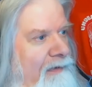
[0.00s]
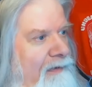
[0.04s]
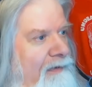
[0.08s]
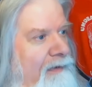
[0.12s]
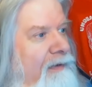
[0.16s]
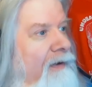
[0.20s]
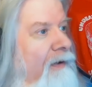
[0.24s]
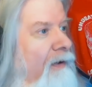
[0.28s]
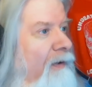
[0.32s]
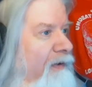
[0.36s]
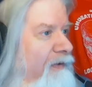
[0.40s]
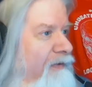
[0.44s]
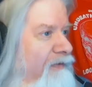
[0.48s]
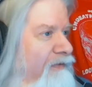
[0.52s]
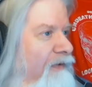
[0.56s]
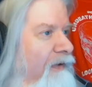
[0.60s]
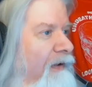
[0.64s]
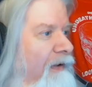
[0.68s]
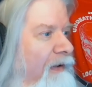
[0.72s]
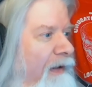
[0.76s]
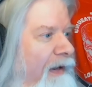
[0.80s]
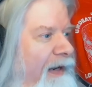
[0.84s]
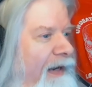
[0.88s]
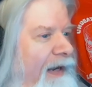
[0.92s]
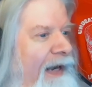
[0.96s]
You know, it's
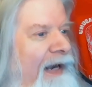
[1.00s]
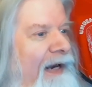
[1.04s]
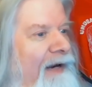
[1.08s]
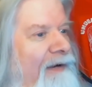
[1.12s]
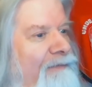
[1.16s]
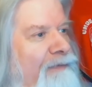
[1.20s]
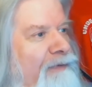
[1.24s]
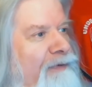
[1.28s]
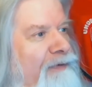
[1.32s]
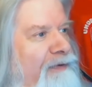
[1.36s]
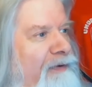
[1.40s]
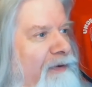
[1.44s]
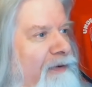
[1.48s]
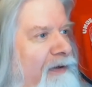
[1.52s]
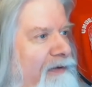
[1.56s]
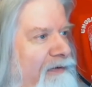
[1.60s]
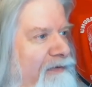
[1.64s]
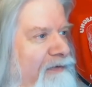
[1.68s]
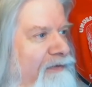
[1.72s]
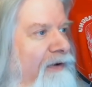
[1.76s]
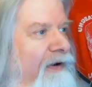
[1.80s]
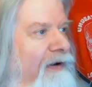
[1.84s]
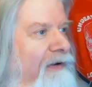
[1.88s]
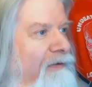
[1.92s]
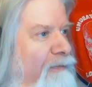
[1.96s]
like everything
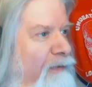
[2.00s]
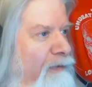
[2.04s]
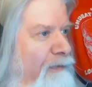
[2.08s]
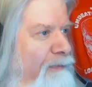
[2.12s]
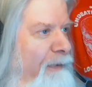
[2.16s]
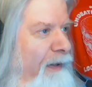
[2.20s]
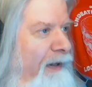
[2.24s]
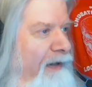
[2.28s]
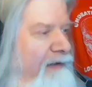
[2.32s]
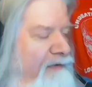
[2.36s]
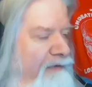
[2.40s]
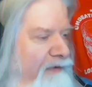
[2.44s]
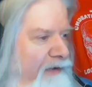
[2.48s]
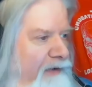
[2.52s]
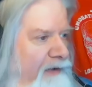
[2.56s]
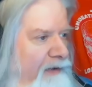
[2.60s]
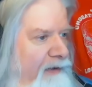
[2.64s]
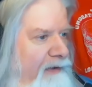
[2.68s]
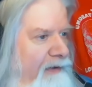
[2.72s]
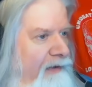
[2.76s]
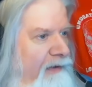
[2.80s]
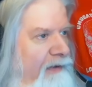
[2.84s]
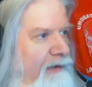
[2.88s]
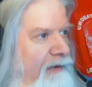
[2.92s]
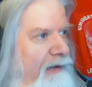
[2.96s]
is done with
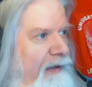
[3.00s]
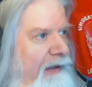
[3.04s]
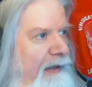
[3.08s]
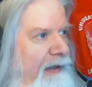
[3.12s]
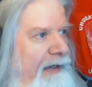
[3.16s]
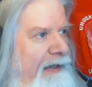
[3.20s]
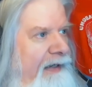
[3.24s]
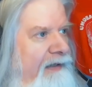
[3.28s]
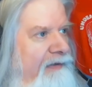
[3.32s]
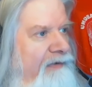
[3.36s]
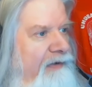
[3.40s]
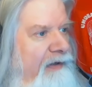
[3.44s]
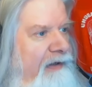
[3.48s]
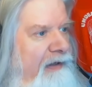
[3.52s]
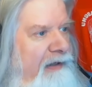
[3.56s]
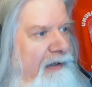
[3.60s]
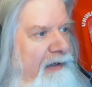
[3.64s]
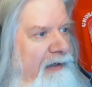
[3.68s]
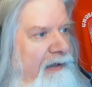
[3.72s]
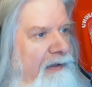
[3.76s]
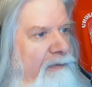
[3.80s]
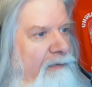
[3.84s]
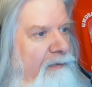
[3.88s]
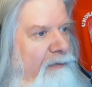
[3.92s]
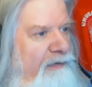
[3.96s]
magic, and
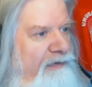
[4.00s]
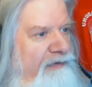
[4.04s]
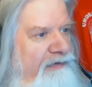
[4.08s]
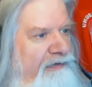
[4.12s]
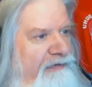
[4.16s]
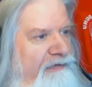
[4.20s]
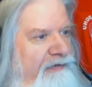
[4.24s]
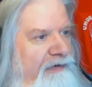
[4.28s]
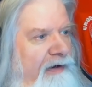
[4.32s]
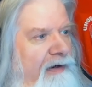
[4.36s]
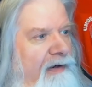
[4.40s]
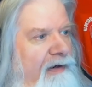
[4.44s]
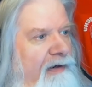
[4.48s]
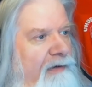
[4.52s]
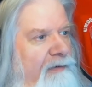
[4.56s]
which is